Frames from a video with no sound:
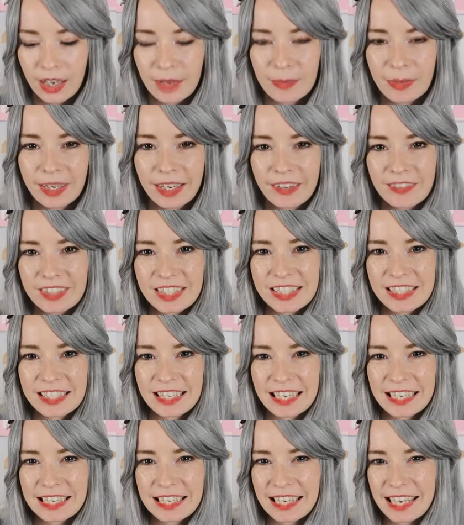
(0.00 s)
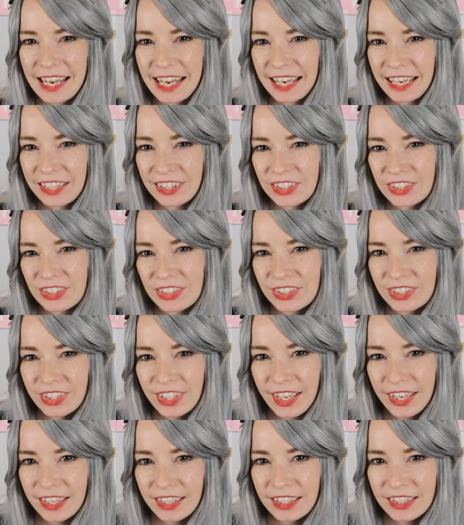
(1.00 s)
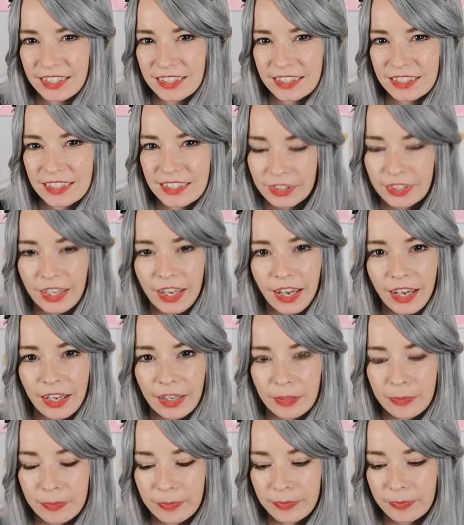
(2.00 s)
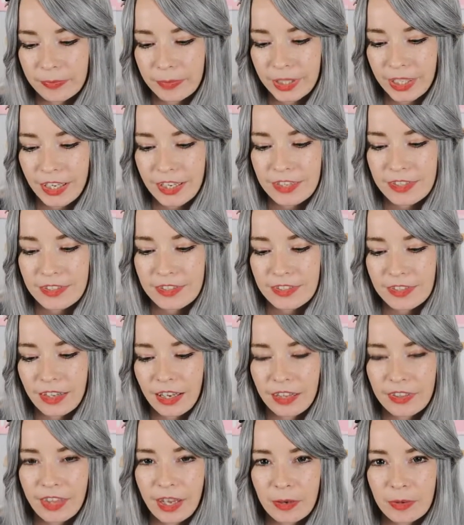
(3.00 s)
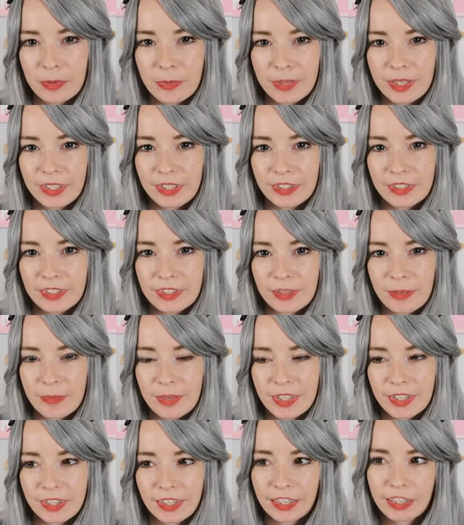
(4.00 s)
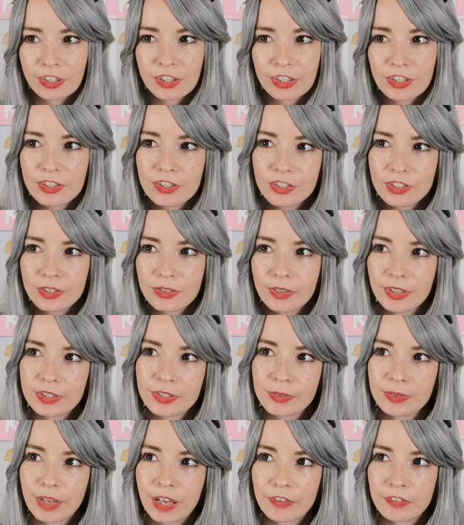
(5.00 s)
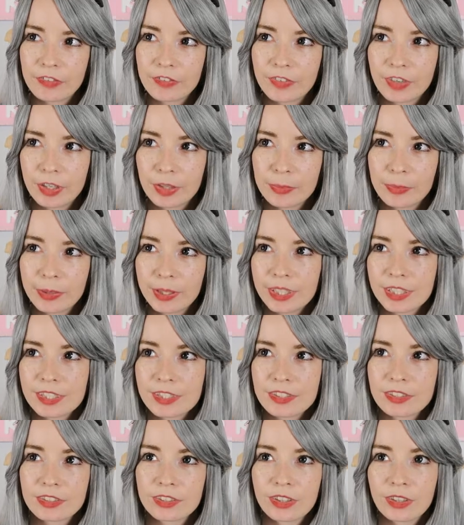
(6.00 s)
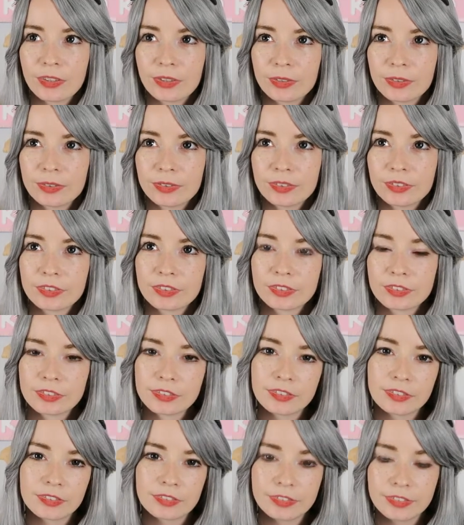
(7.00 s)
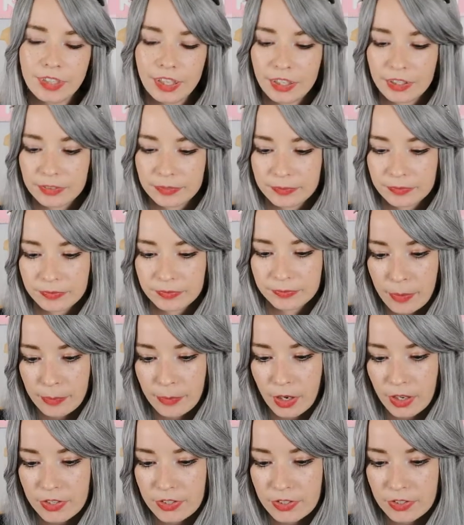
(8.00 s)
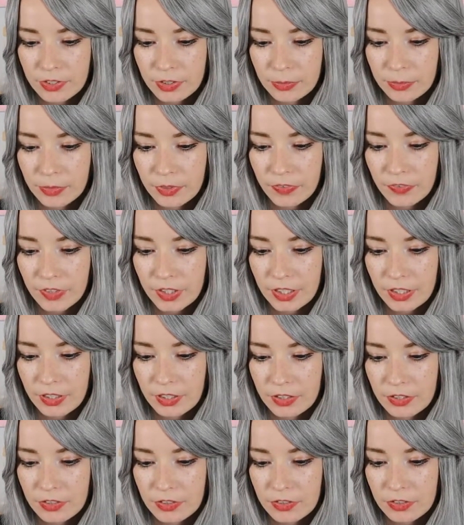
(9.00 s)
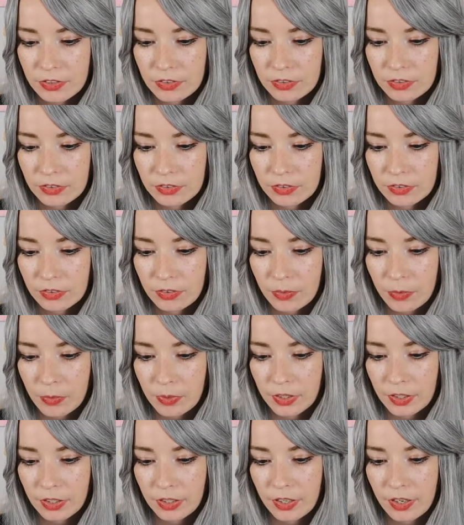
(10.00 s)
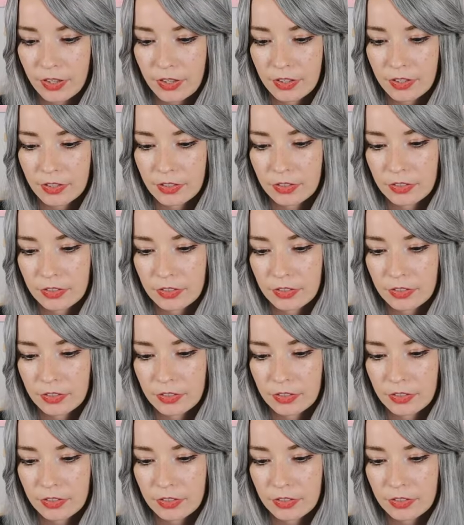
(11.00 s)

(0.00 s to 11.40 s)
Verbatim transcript: I might have to say candlelight, yeah, because that would be something that I could do. I don't have a fireplace, so yeah. Monster movies or